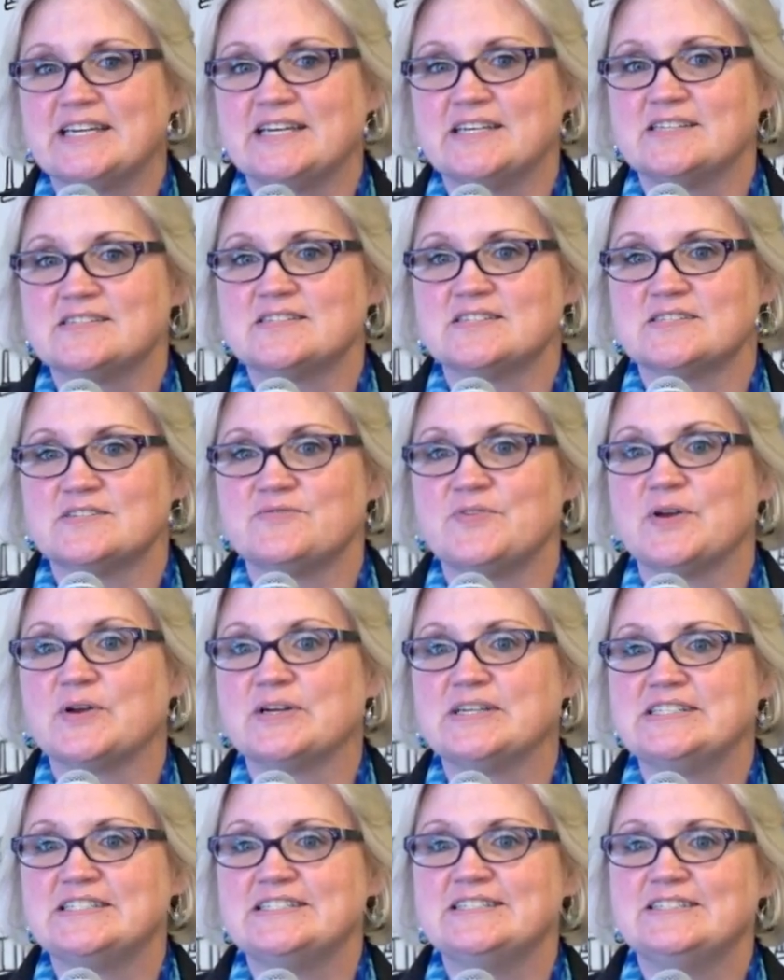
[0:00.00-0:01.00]
It's
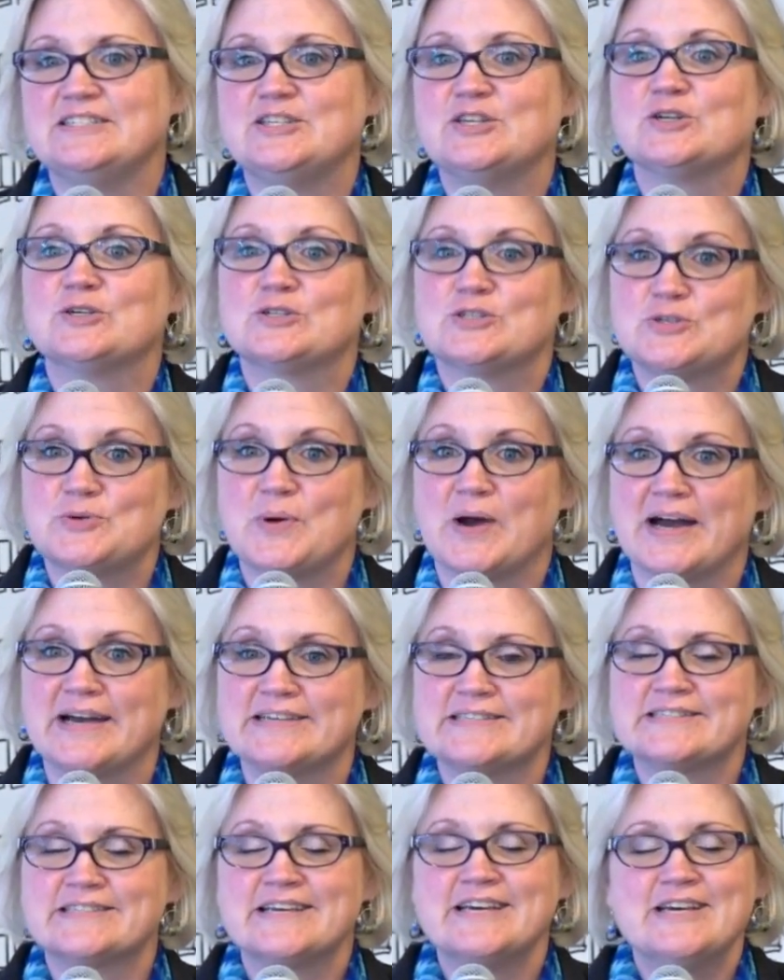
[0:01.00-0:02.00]
very dear to
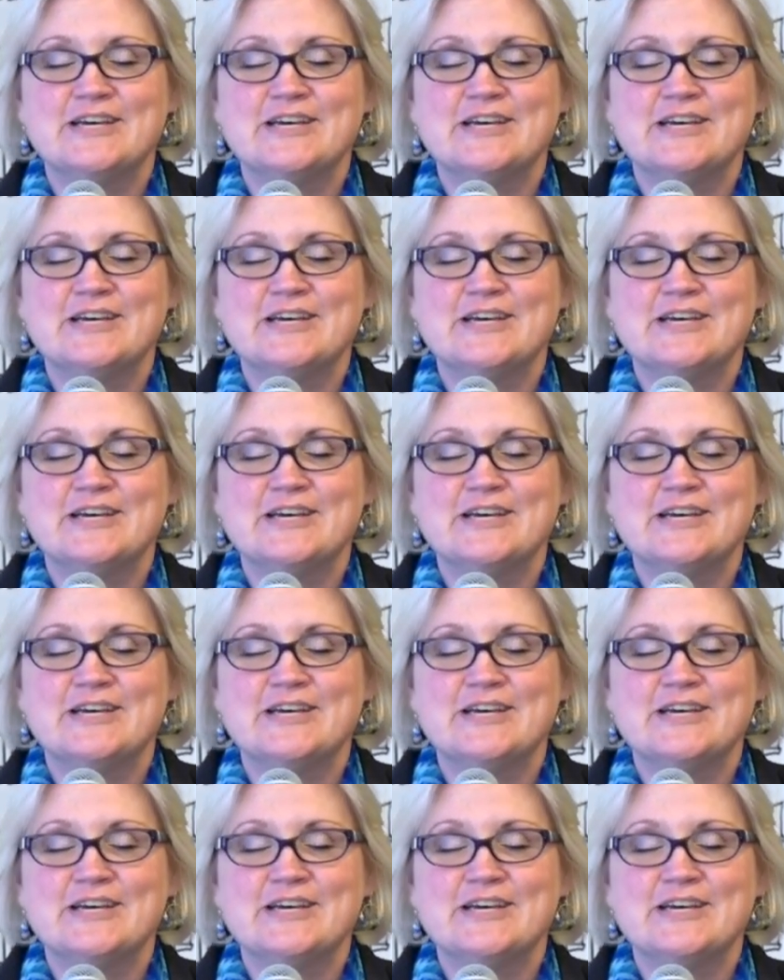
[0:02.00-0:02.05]
us.